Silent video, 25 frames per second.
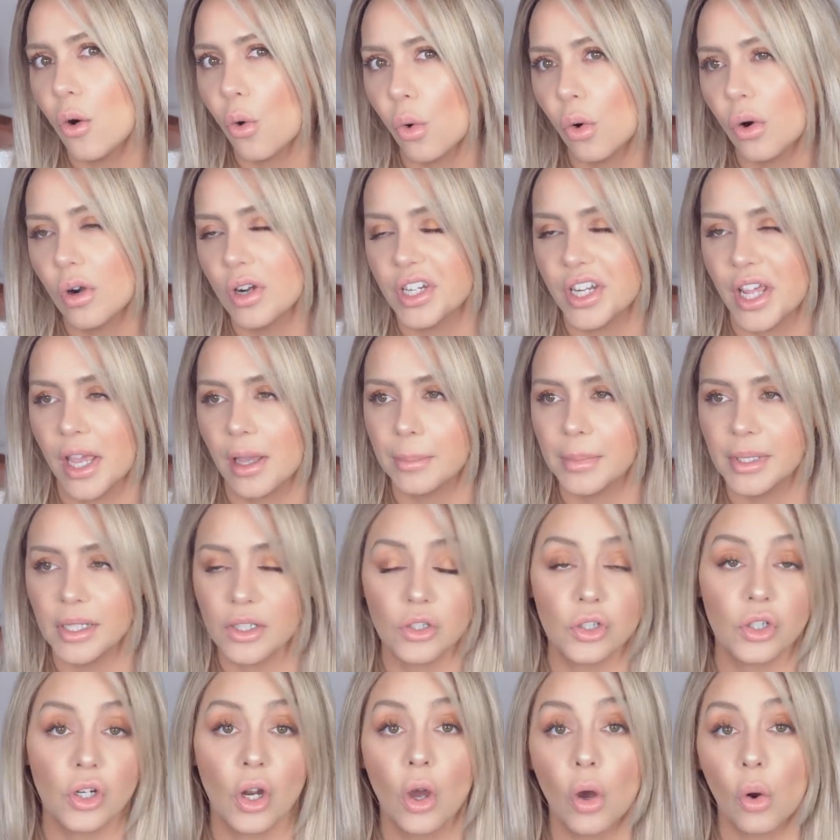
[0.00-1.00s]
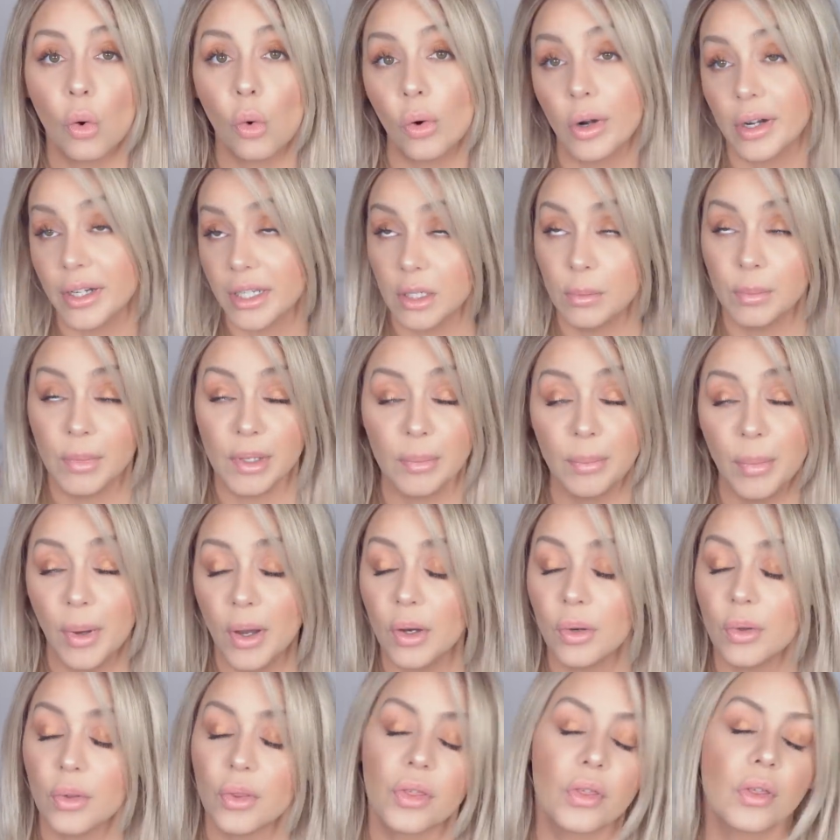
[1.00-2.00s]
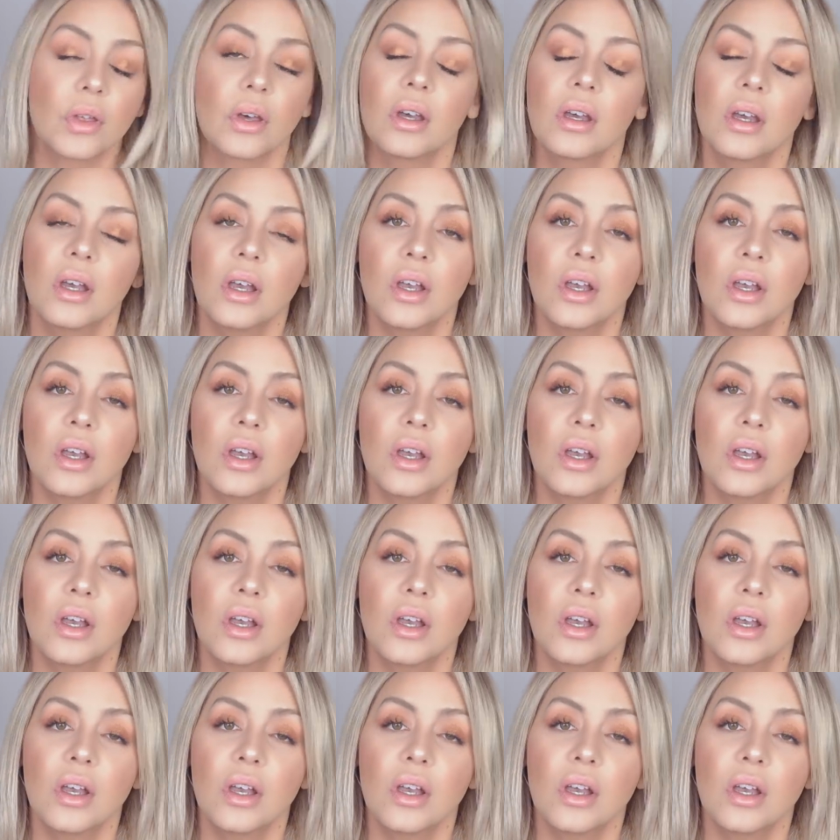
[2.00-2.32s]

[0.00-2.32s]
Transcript: or damaged, or it can be both.